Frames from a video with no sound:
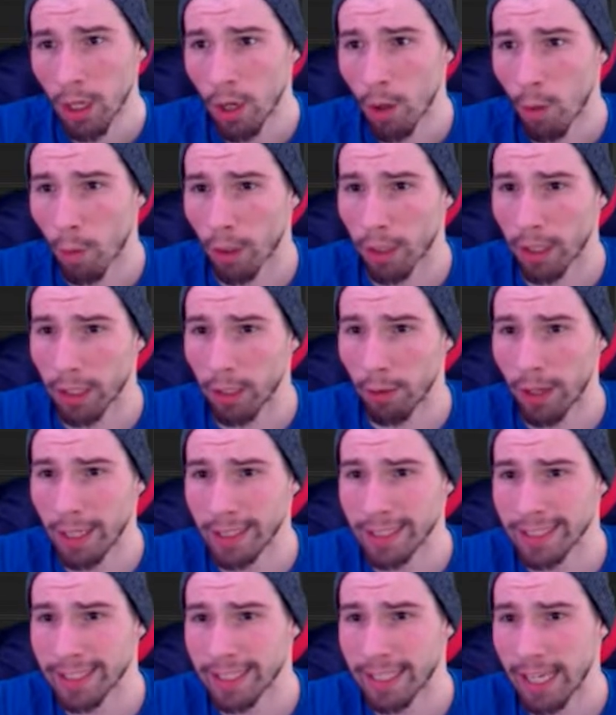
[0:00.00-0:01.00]
We're going to go ahead
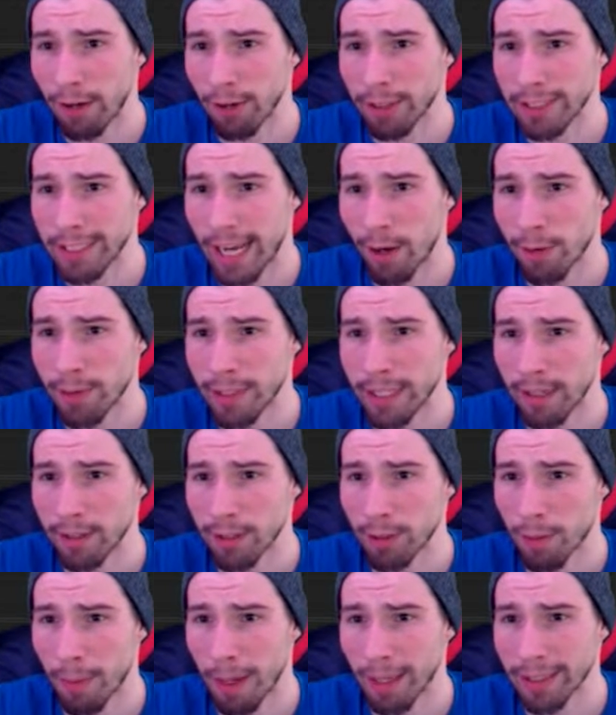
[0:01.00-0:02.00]
and scale it down
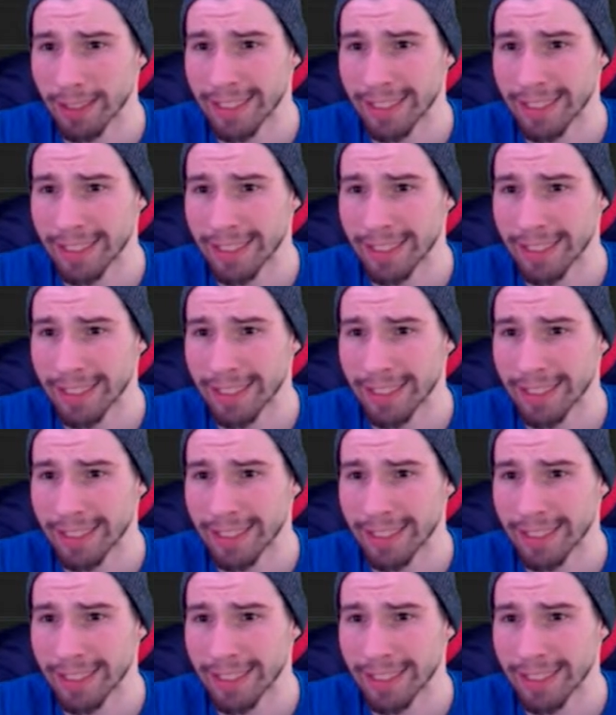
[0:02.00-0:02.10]
to about